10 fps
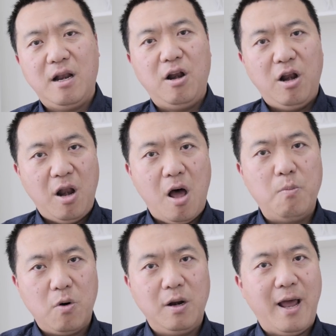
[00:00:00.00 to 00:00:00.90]
lot
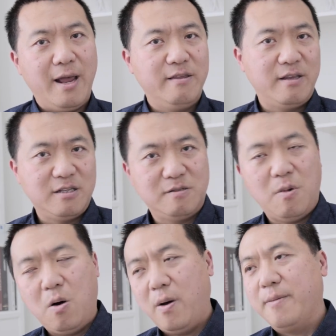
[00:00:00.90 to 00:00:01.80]
more light than the
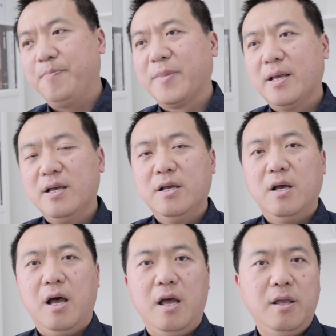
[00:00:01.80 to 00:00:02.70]
small
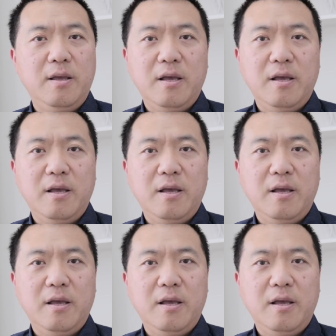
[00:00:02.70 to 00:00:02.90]
one.